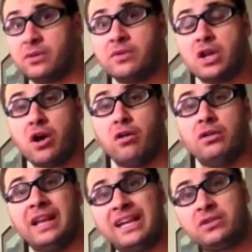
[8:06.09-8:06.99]
what we
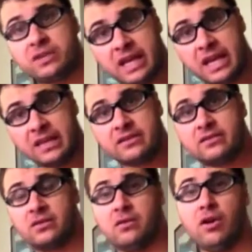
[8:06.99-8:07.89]
call
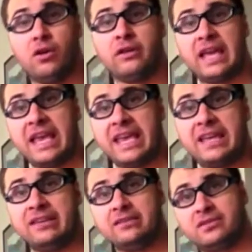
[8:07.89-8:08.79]
lidocaines, so all the
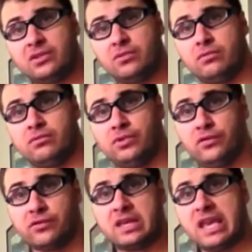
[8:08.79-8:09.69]
ains, so
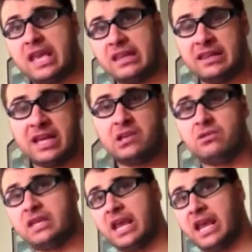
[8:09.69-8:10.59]
bupivacaine,
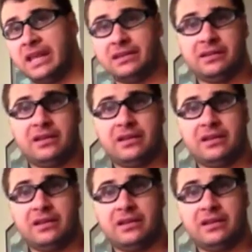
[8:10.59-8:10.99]
lidocaine,